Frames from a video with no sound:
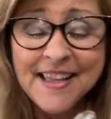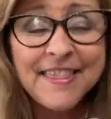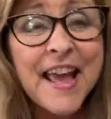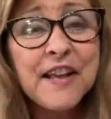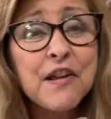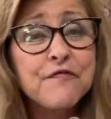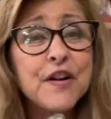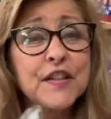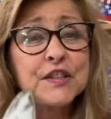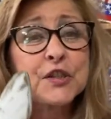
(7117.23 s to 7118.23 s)
Thank you for
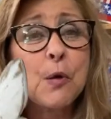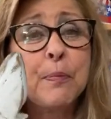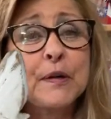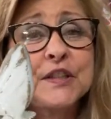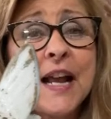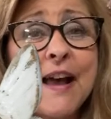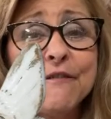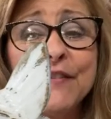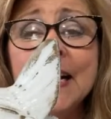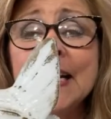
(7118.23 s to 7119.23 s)
the super
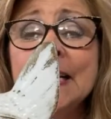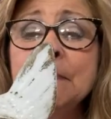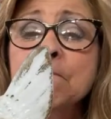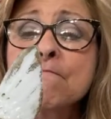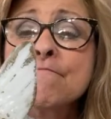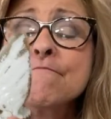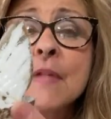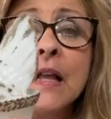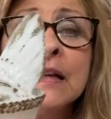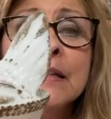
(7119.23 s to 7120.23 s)
chat, Vinny.
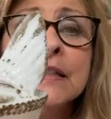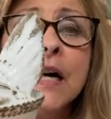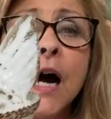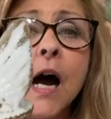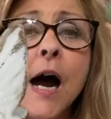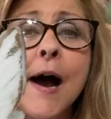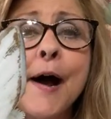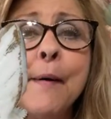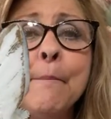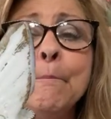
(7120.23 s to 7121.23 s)

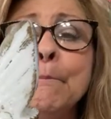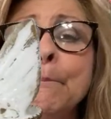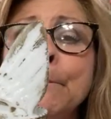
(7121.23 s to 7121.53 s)
Um,